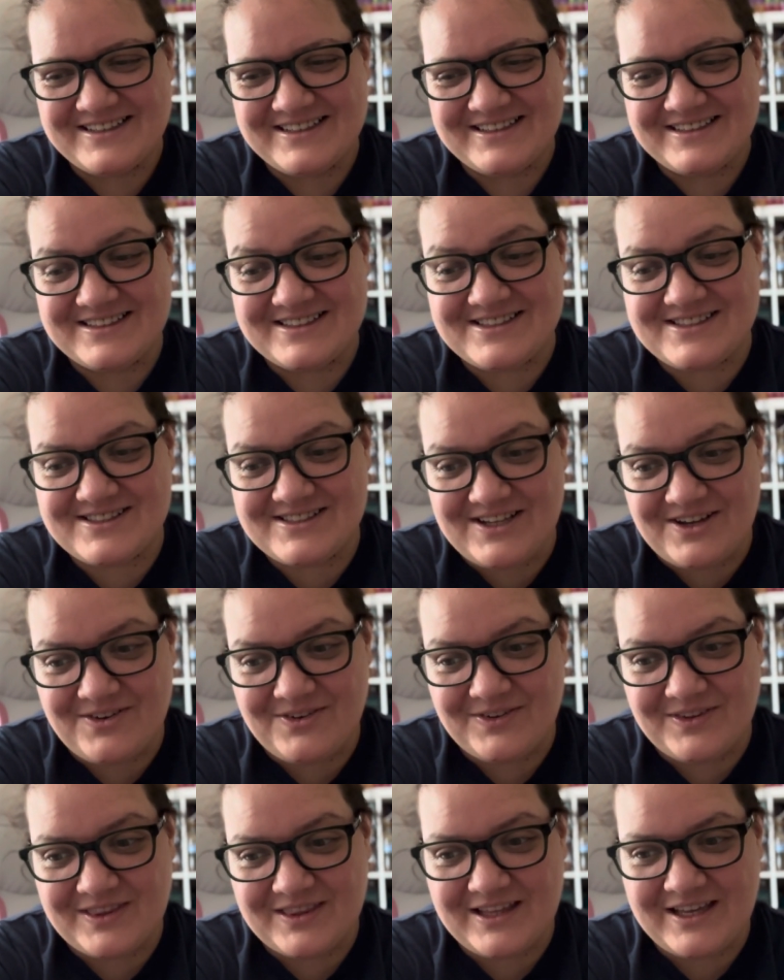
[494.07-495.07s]

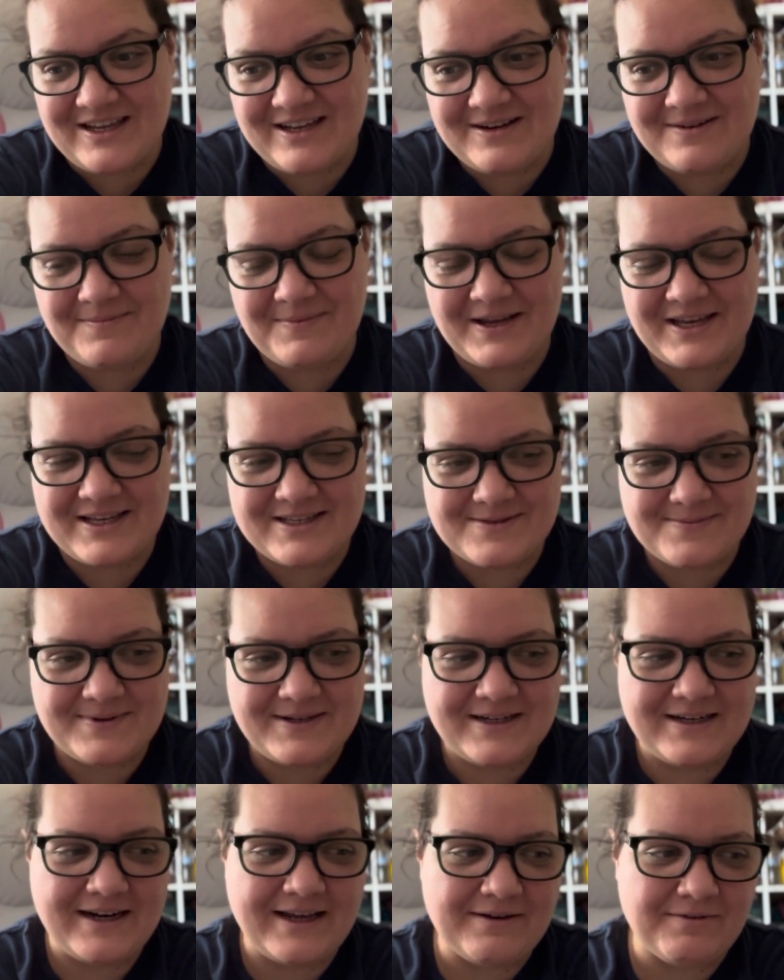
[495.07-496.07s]
so then my husband
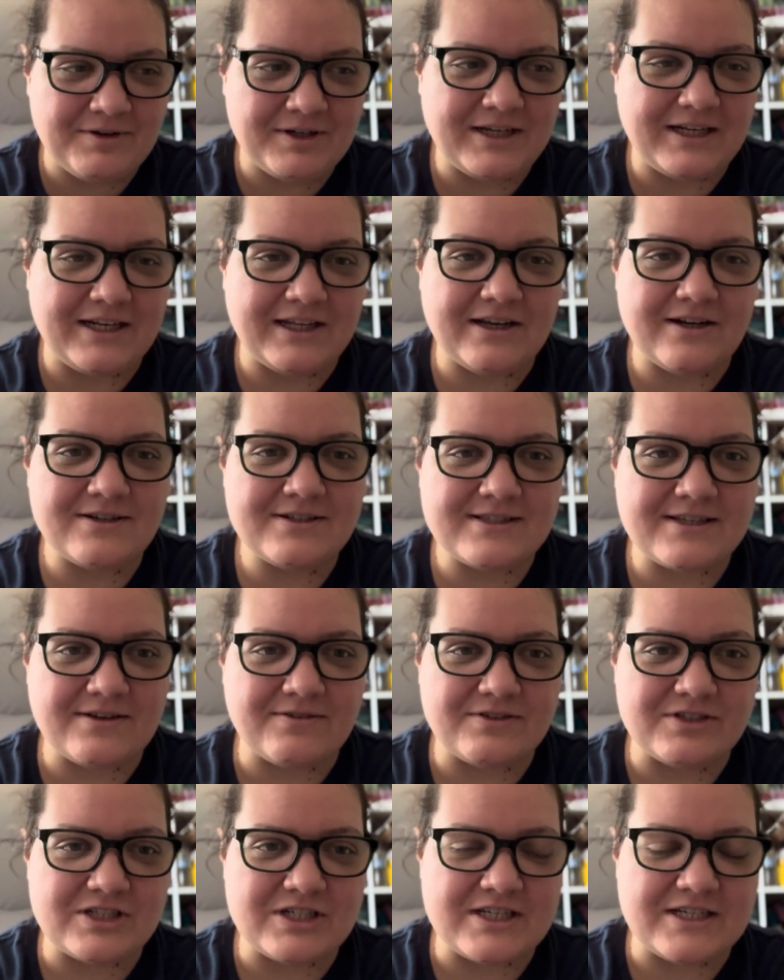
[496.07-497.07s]
and I were eating our
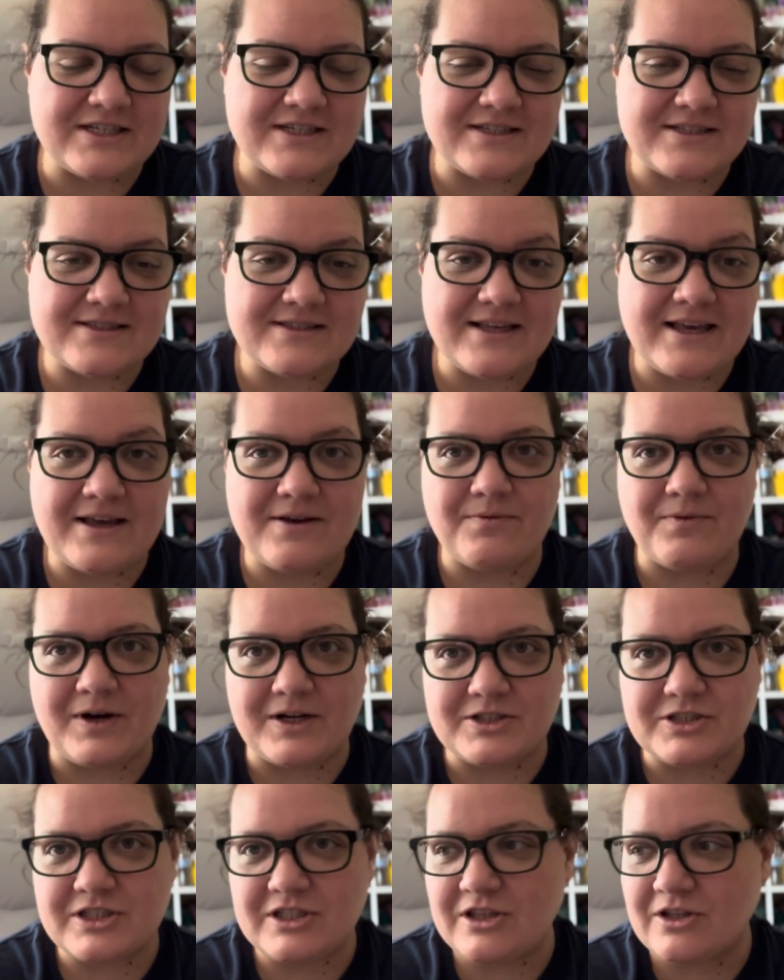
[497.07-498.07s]
sandwiches and
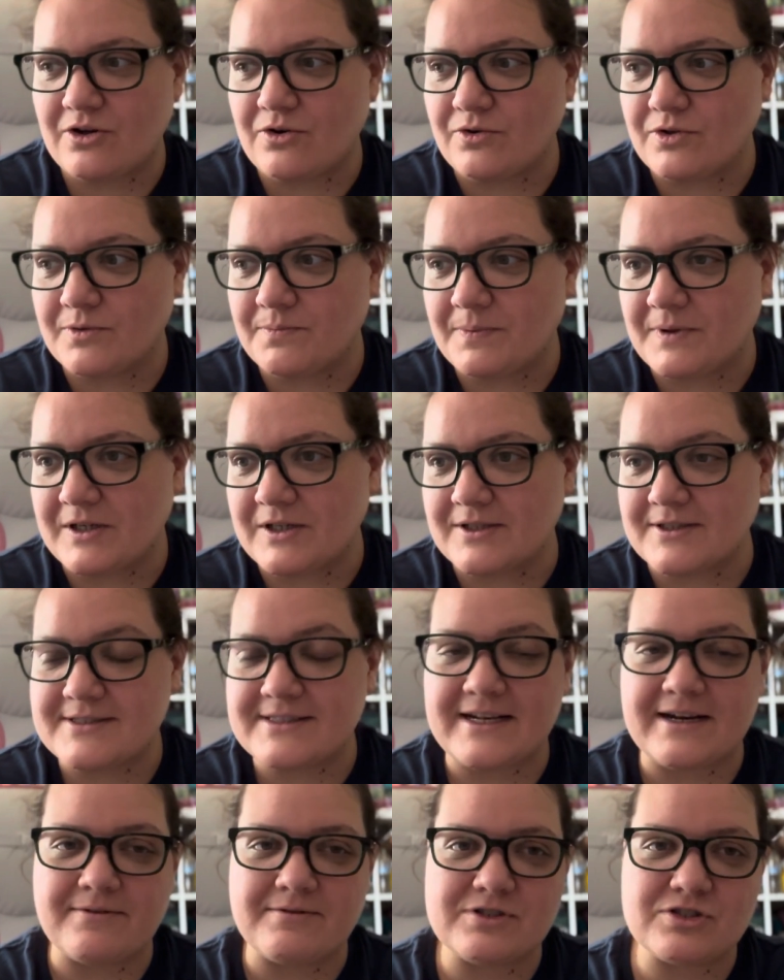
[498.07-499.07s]
watching the Goldbergs,
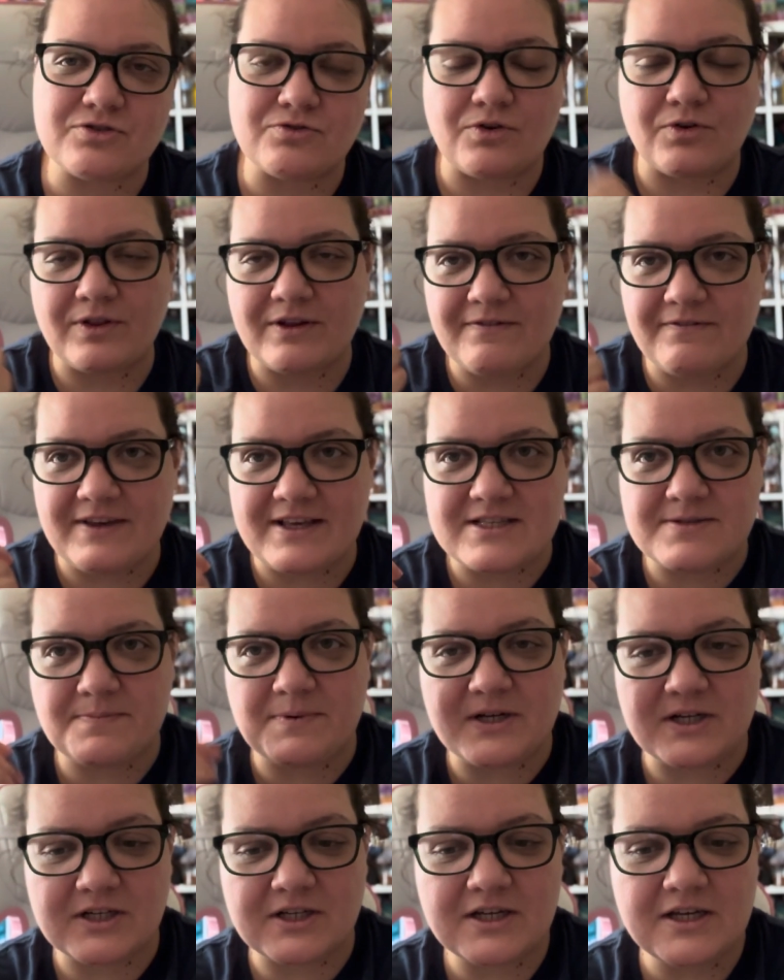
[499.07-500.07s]
and I was scrolling
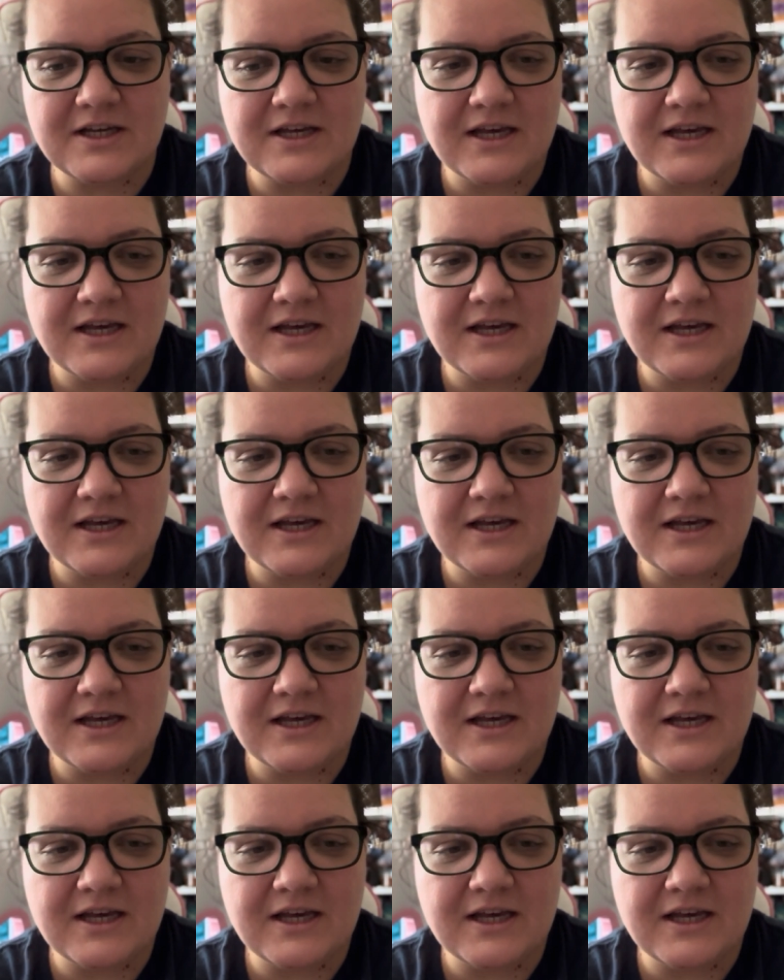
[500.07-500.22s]
Facebook,